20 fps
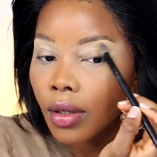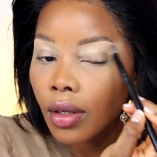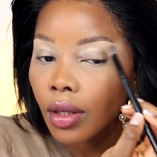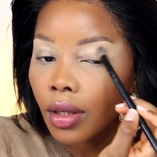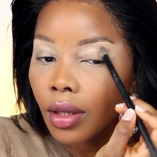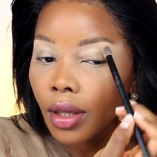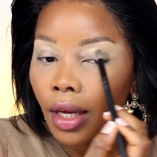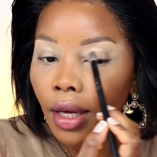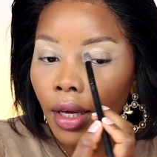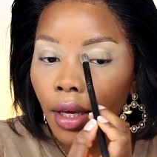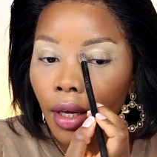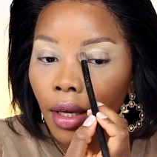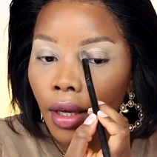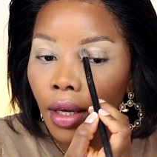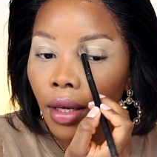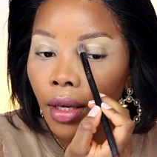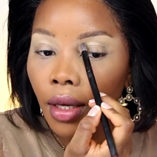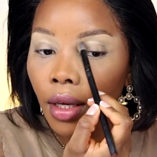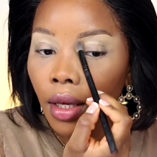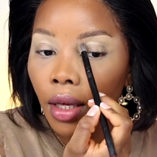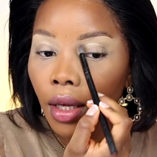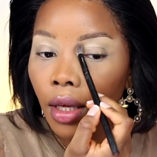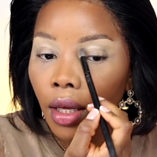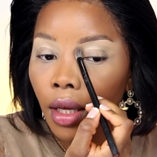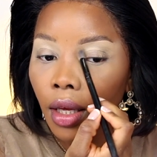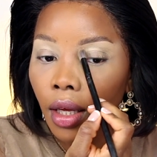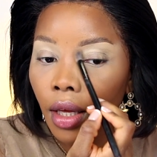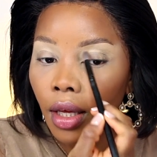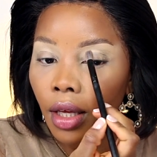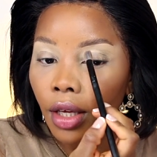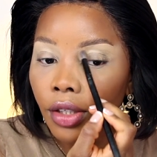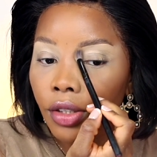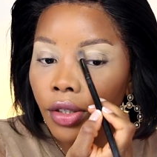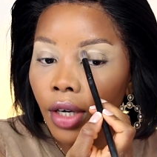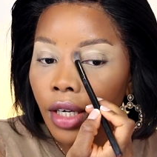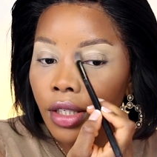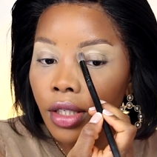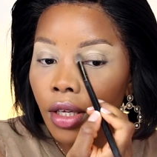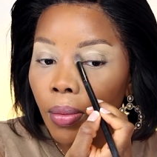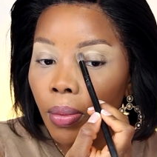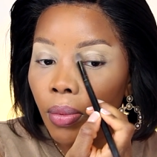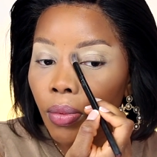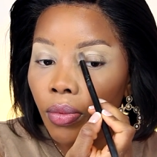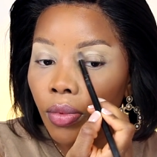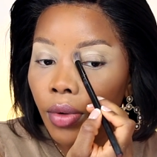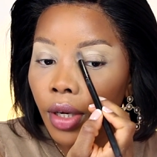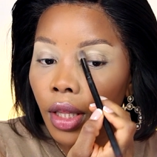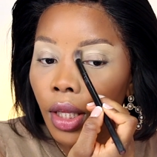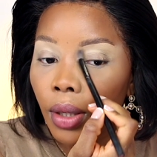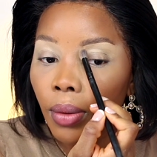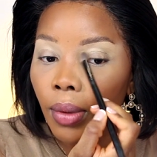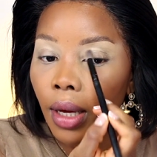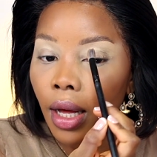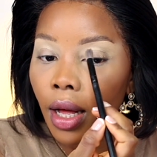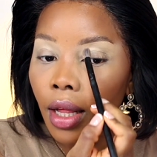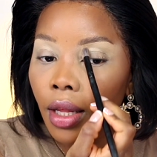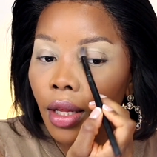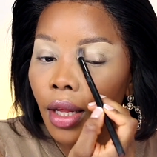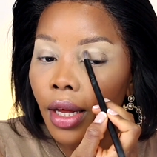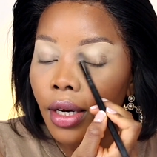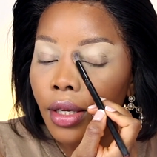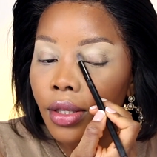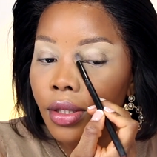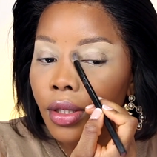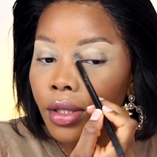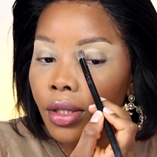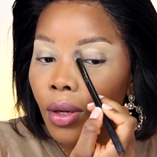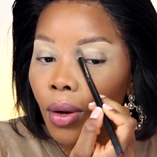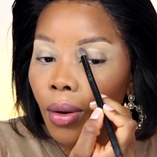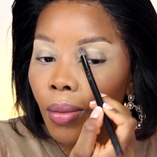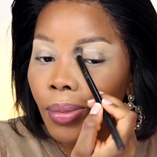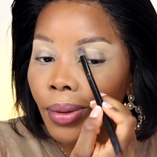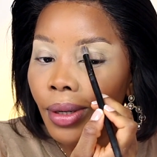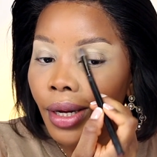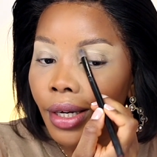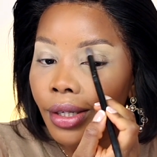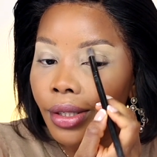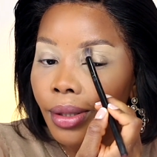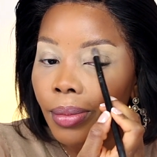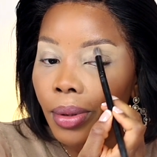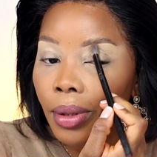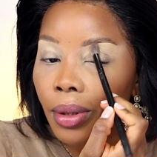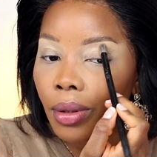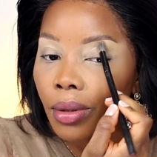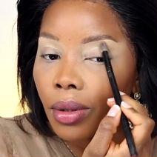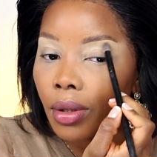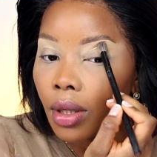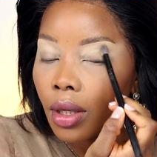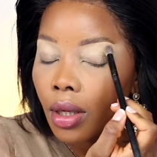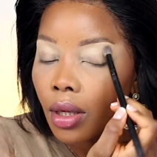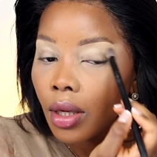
Like, it dries up really well and it's so blendable.